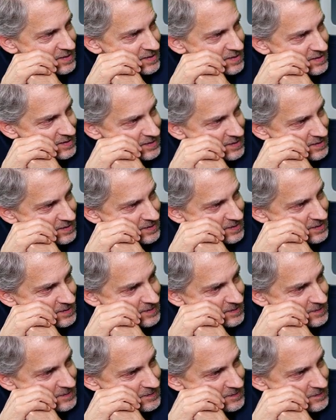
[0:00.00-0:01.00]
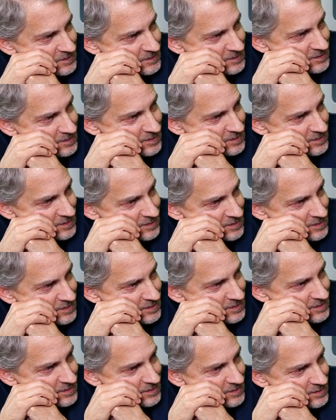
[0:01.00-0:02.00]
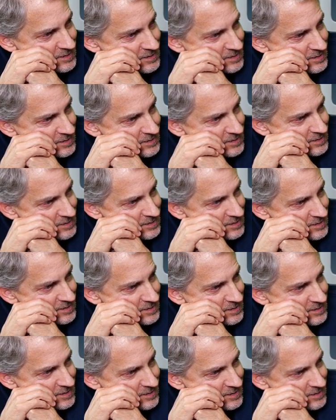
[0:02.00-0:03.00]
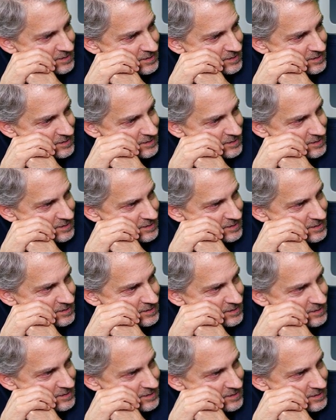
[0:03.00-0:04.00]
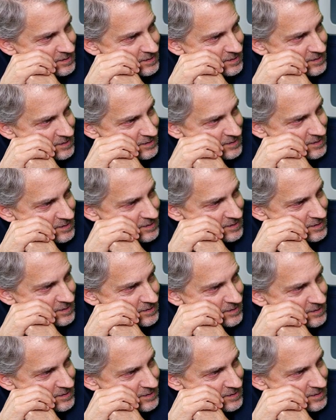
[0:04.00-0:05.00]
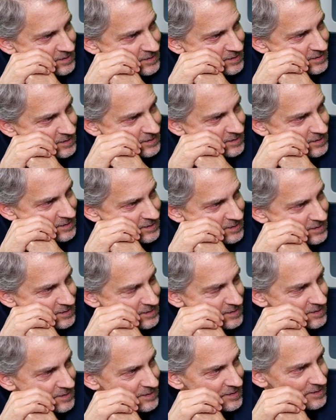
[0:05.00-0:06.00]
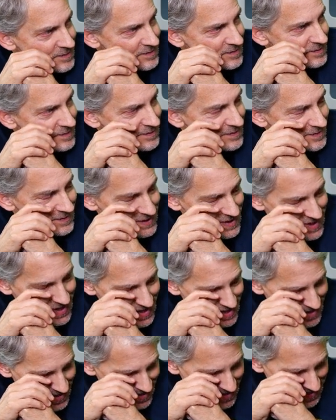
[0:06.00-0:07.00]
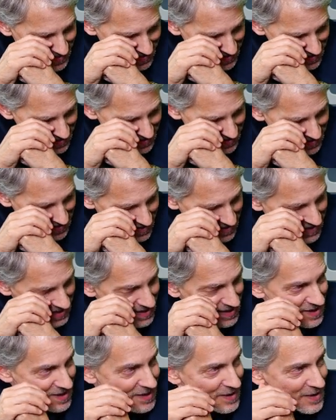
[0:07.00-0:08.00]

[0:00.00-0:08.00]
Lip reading: No words are spoken by the person on screen.